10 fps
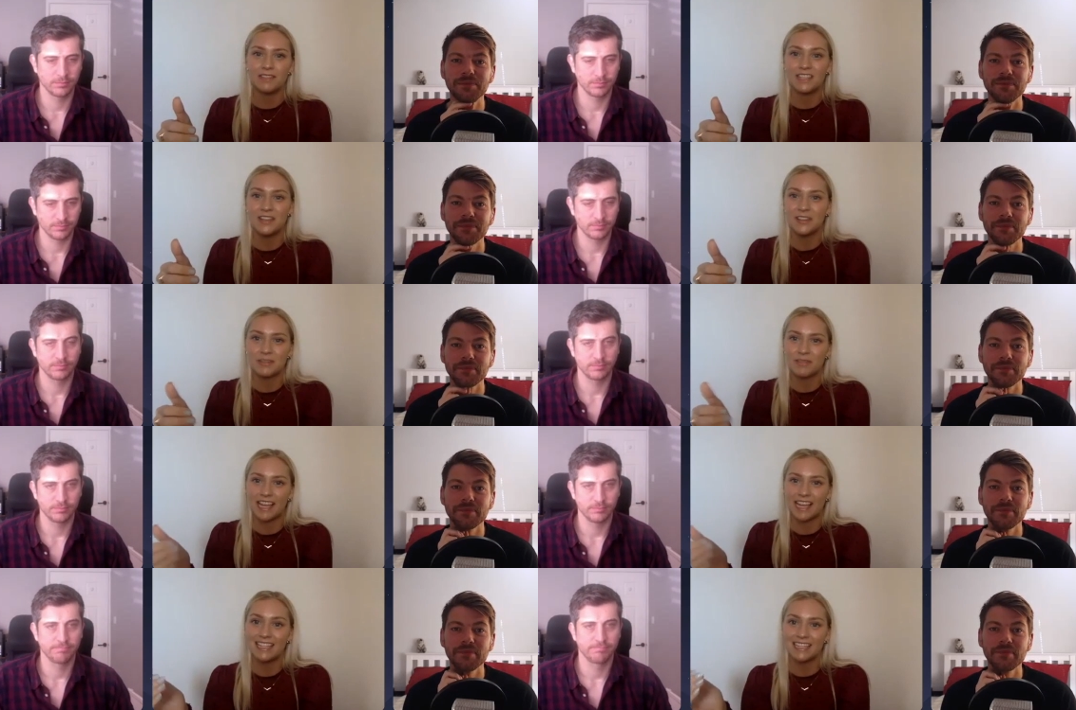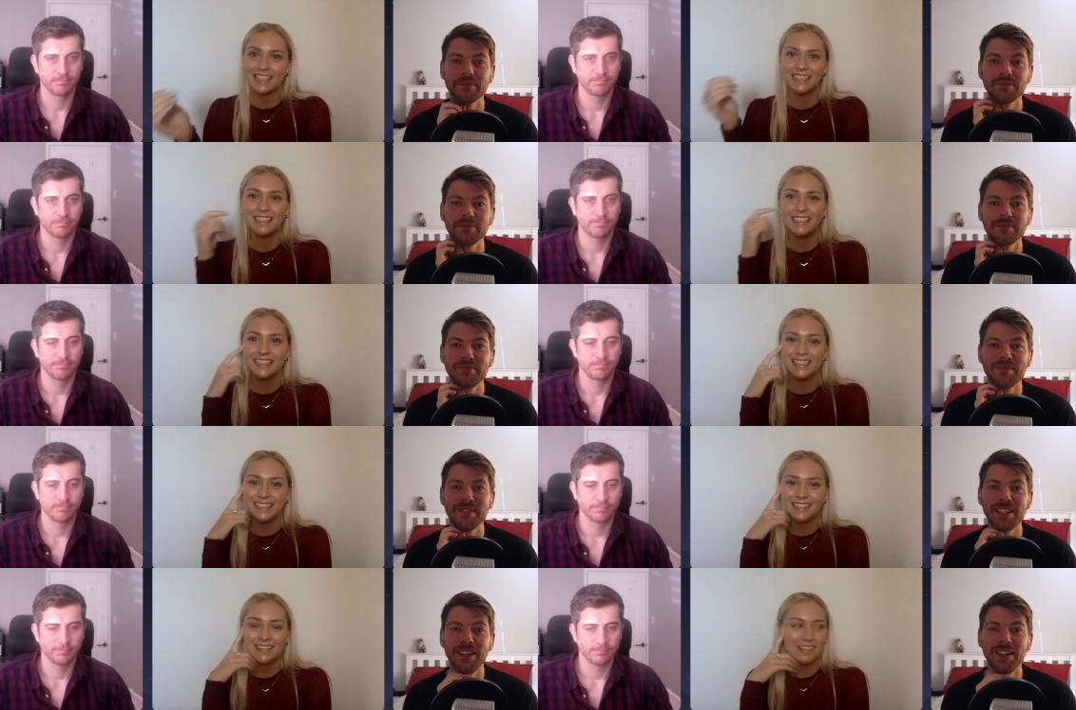Speaker 1: you just might hate it.
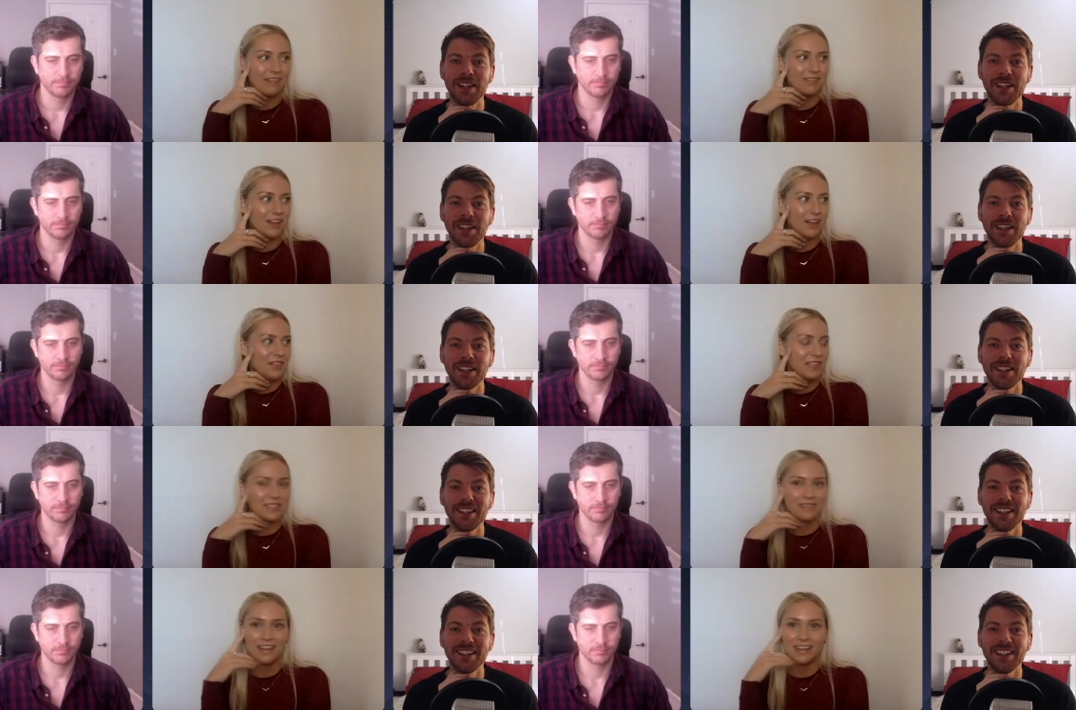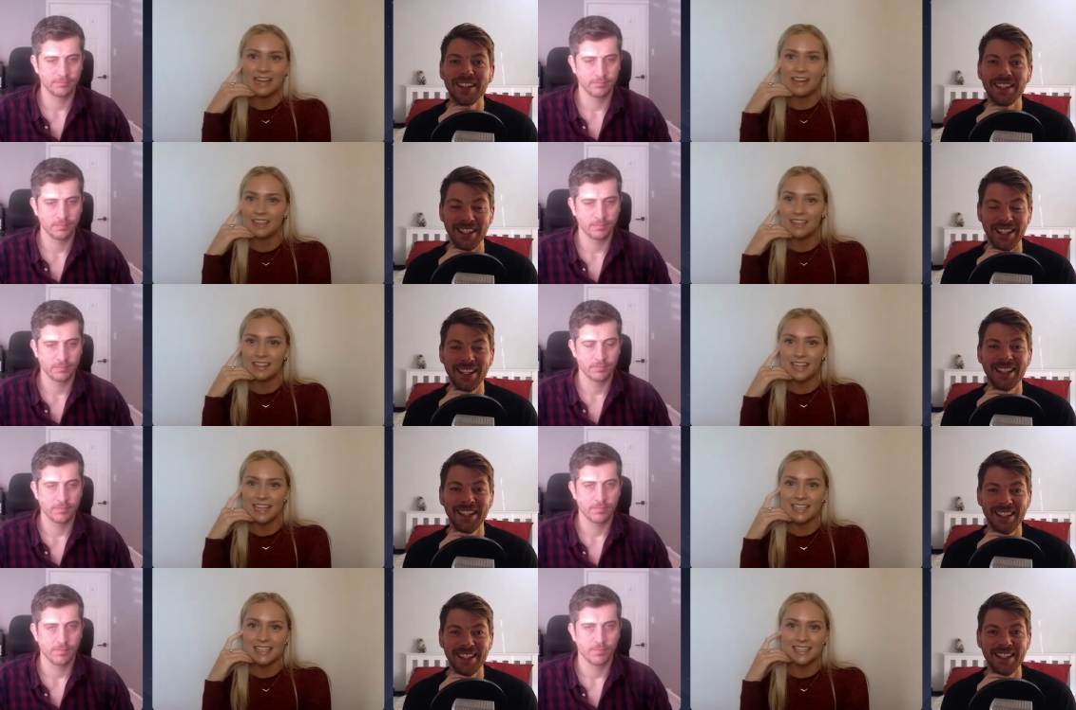And I thought, I've come this far now, I can't
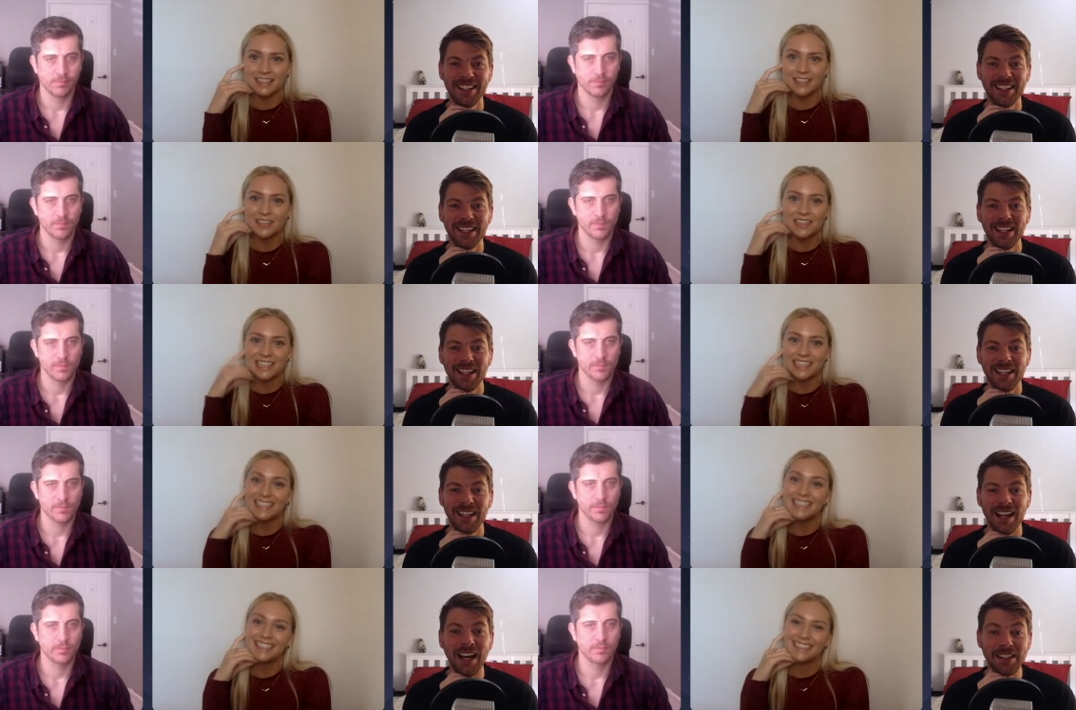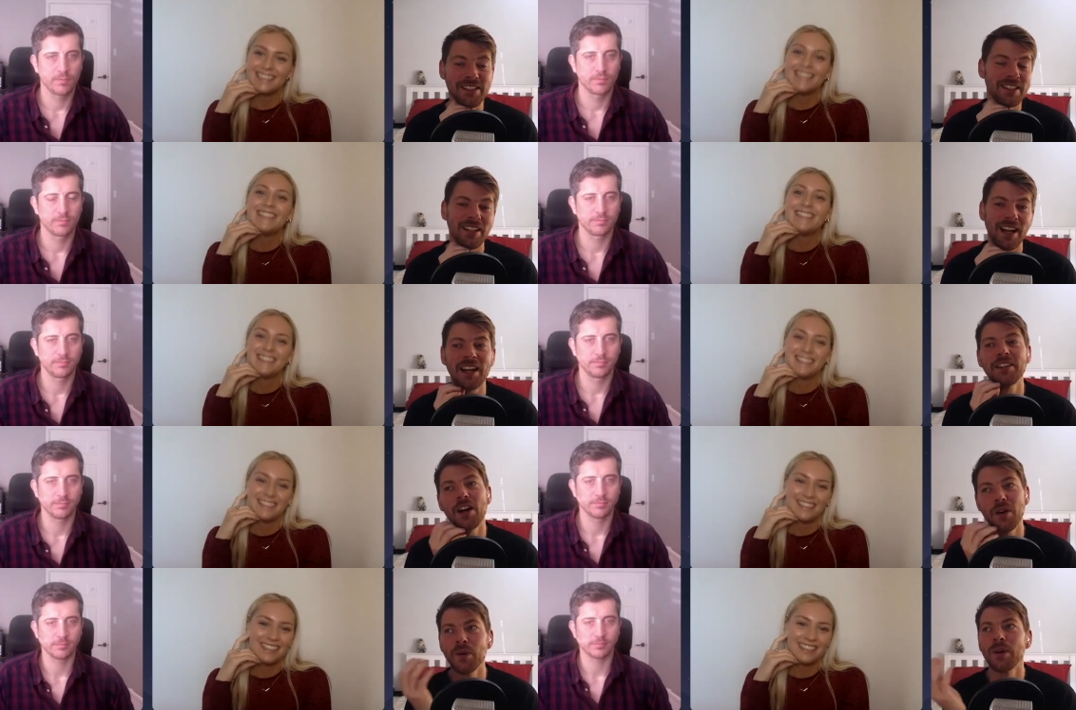hate it, surely.
Speaker 2: And I
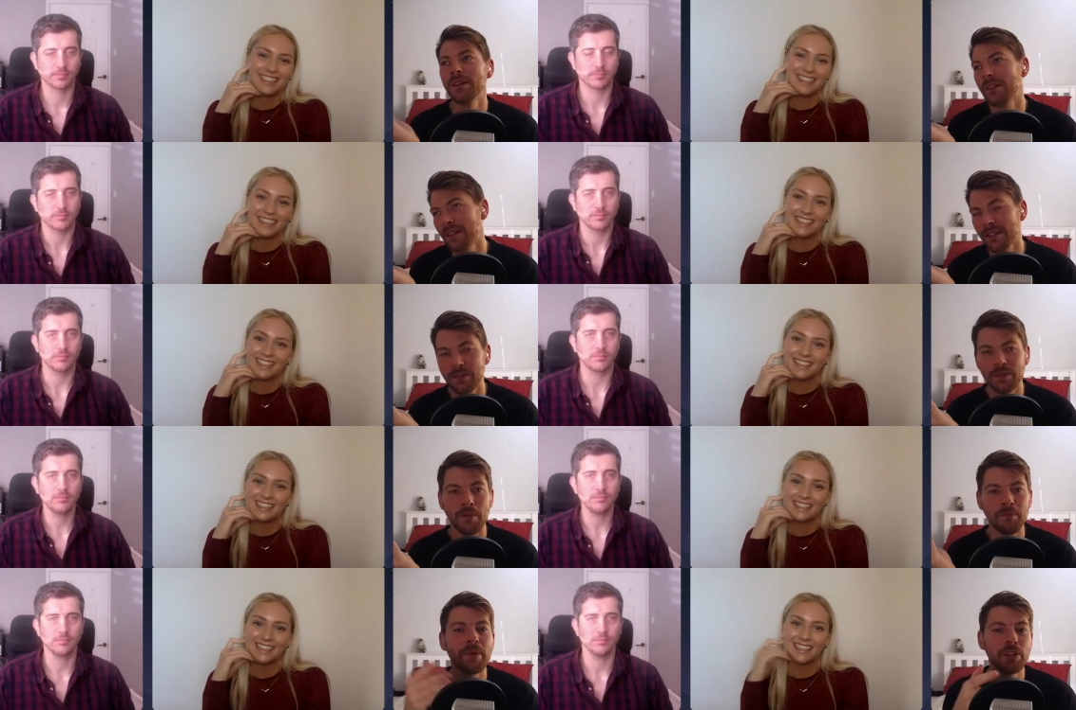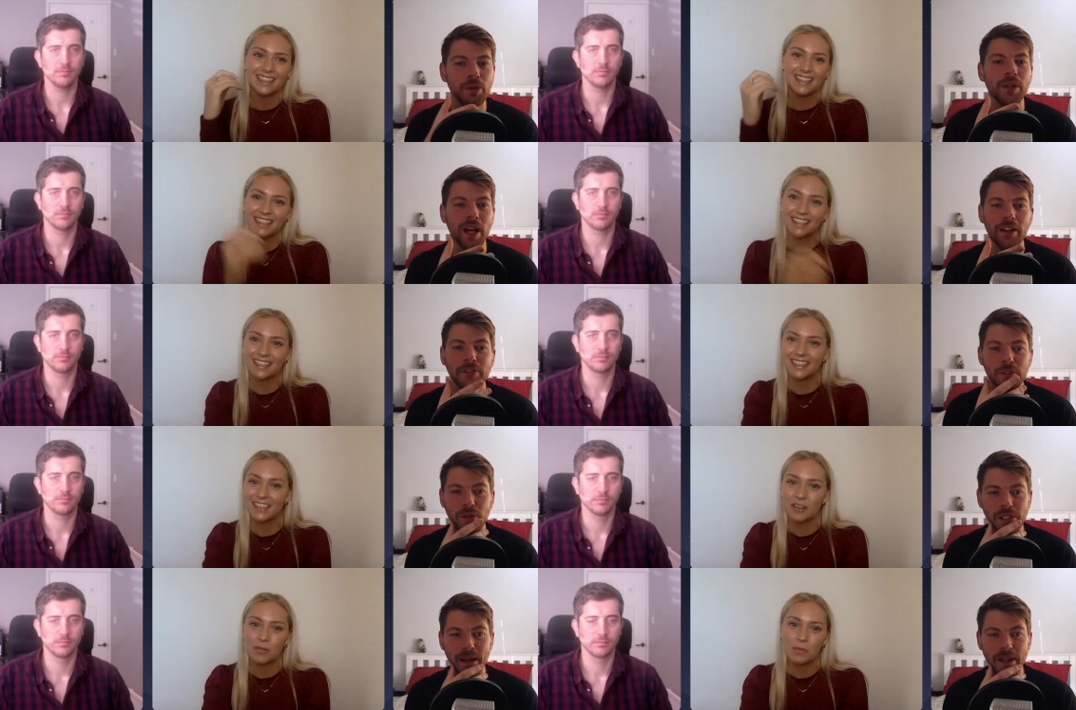know, but you and I have talked
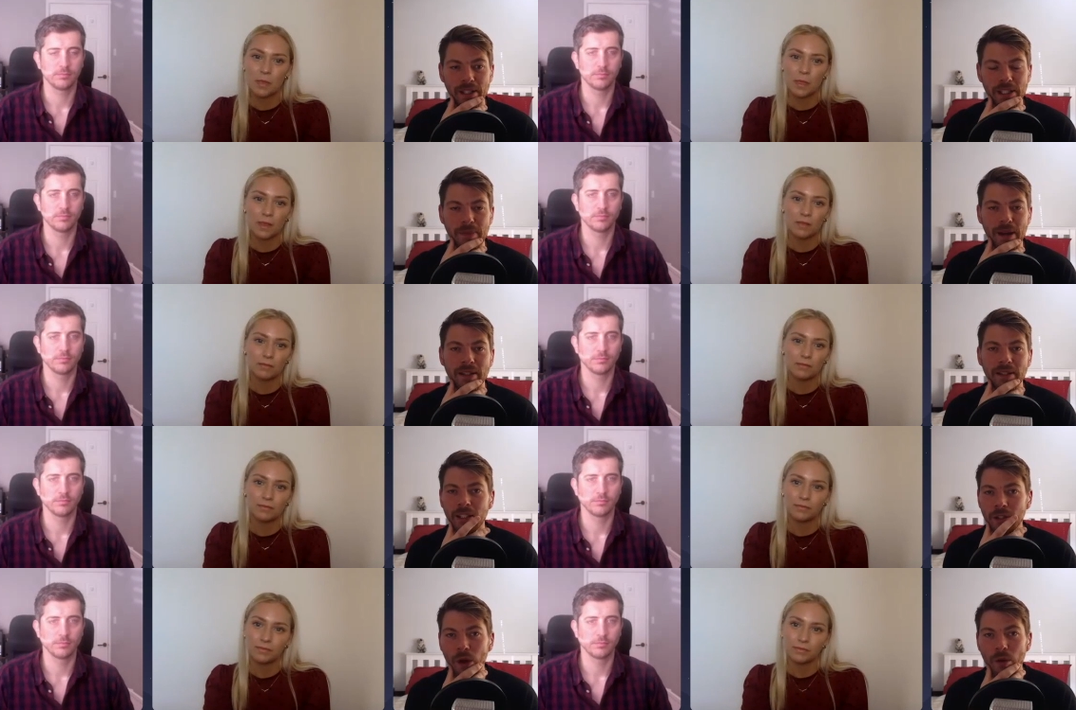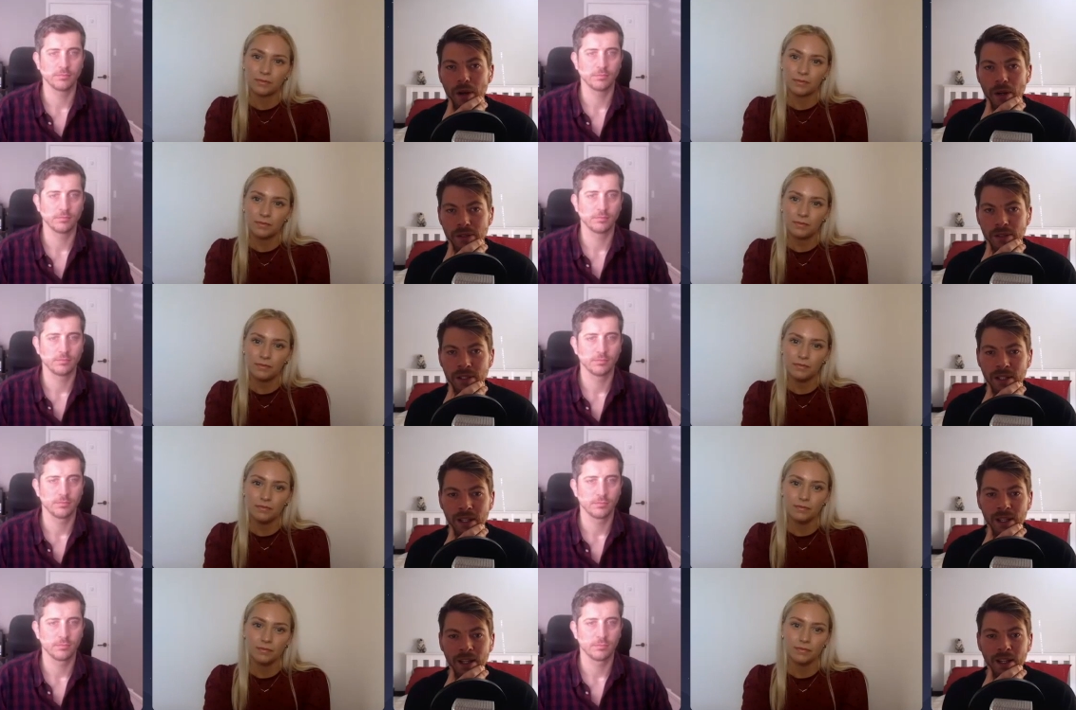about this, Ben. You almost
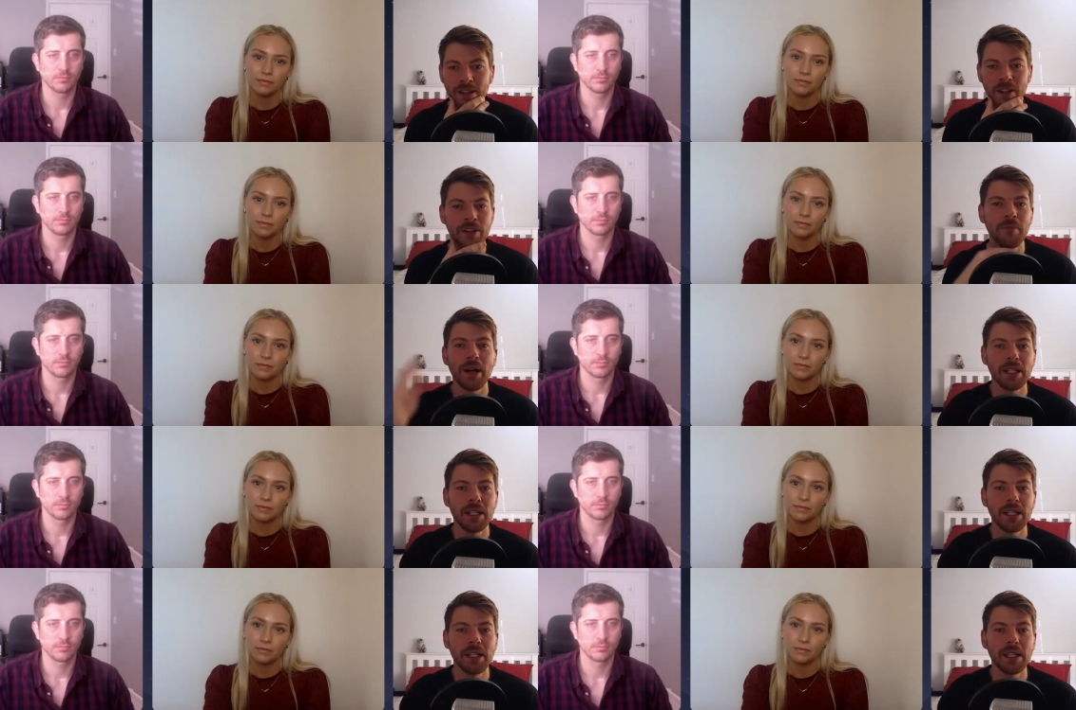the money